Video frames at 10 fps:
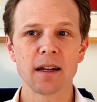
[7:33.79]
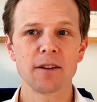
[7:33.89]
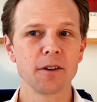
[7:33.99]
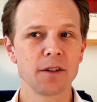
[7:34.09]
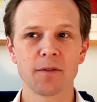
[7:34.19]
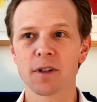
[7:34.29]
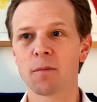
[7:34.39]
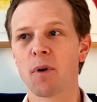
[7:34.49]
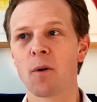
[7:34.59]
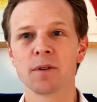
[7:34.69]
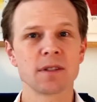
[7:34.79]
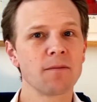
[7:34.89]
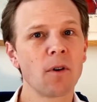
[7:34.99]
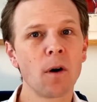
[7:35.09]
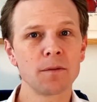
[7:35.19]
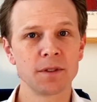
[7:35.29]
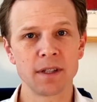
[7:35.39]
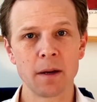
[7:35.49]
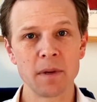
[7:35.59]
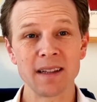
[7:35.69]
there are different components involved in them,